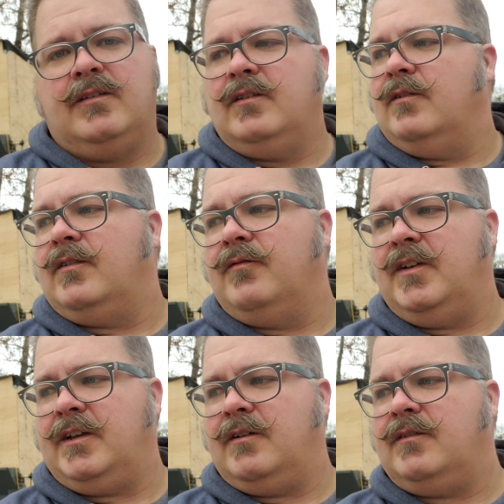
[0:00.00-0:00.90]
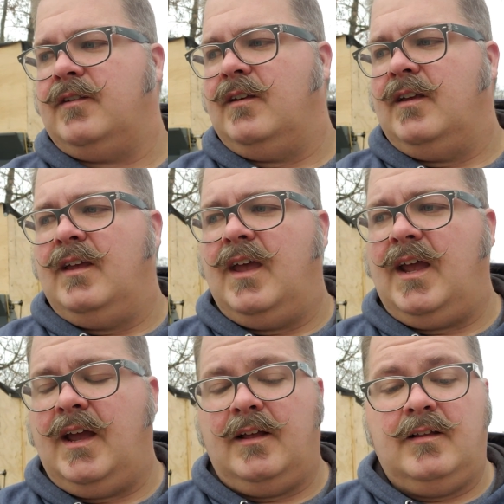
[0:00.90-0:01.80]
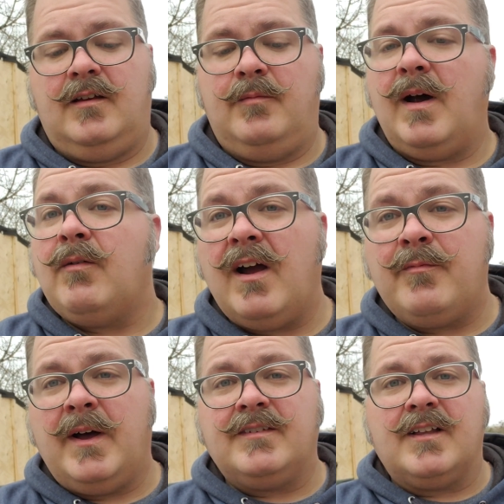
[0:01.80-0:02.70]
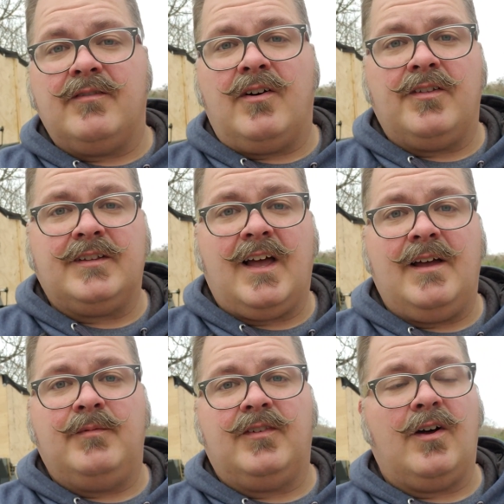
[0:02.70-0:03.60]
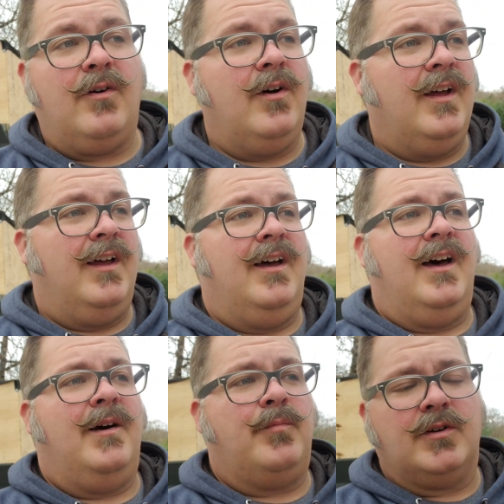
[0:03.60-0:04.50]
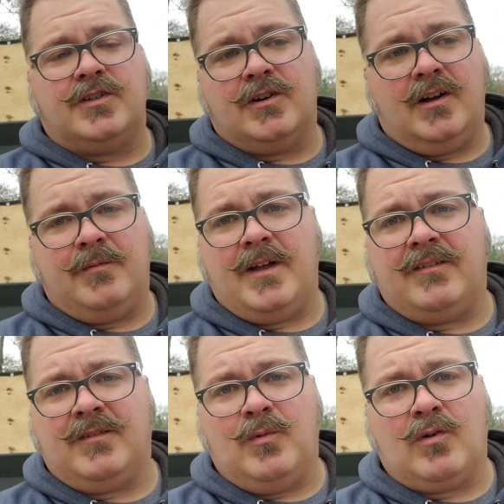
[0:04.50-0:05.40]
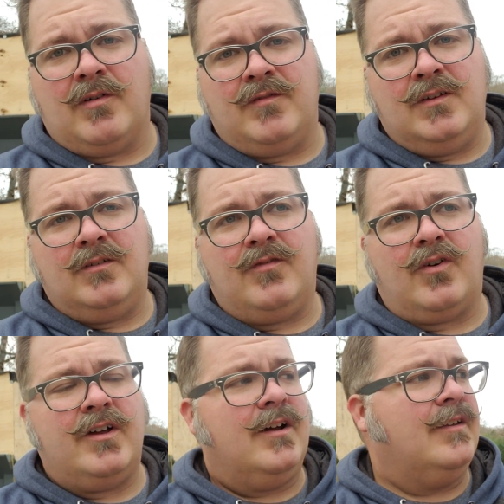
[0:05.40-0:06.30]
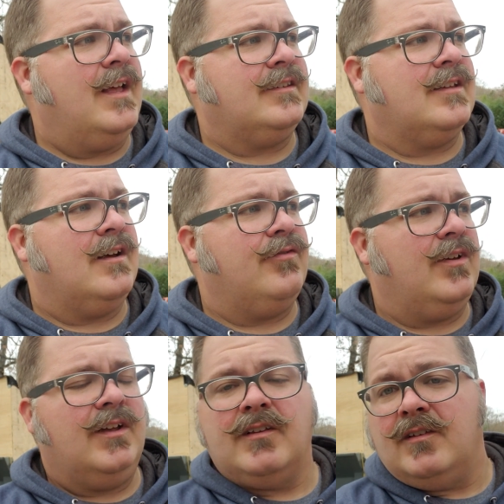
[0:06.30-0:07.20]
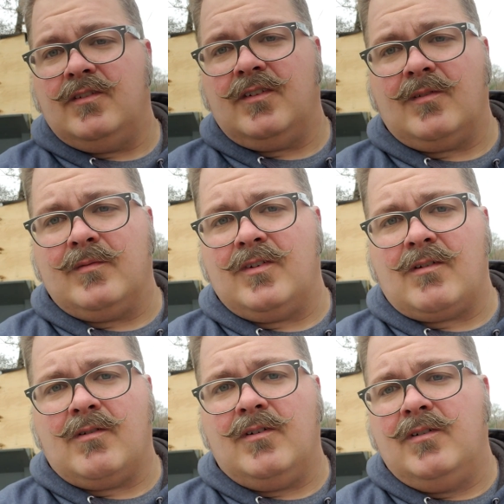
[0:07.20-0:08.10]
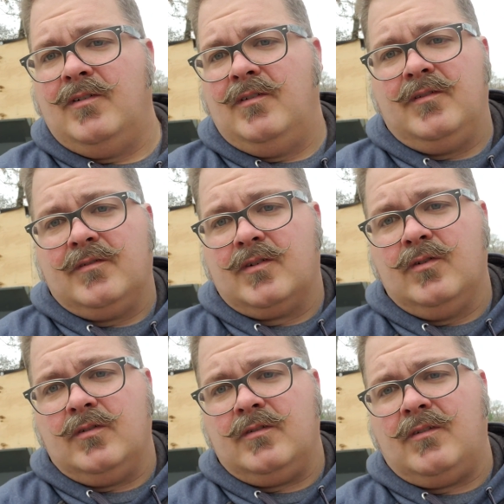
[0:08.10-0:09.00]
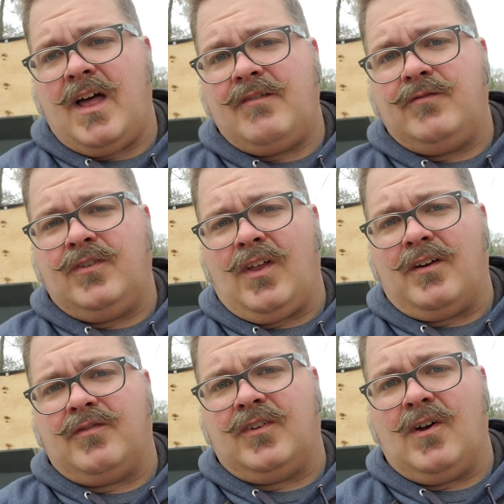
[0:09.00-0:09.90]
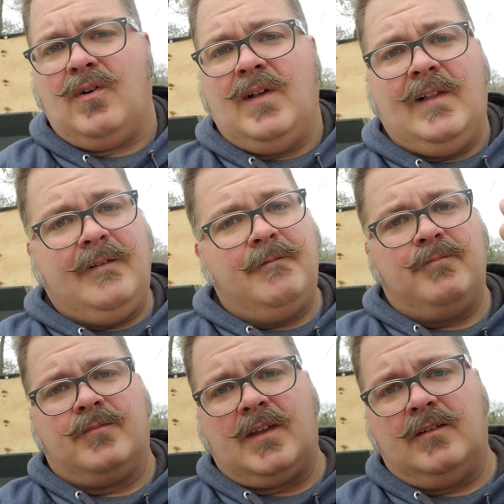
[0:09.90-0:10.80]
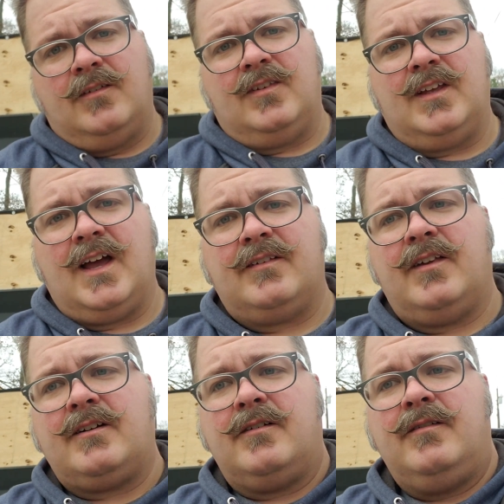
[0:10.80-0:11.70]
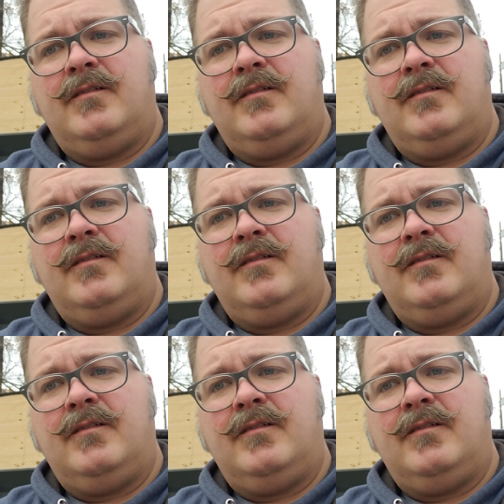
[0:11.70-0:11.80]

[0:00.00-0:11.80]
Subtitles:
doing some videos, and my wife buys stuff all the time, so I'm pretty sure I'll have some more reviews for you on that stuff, and then just some general cool wife stuff. So see you guys later.